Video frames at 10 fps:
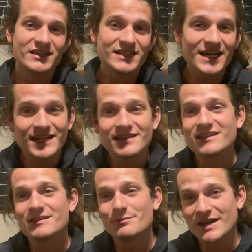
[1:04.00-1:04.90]
the Dead,
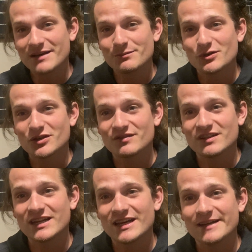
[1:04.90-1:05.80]
the Tibetan Book of
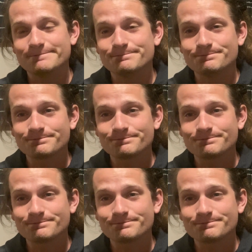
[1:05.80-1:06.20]
the Dead,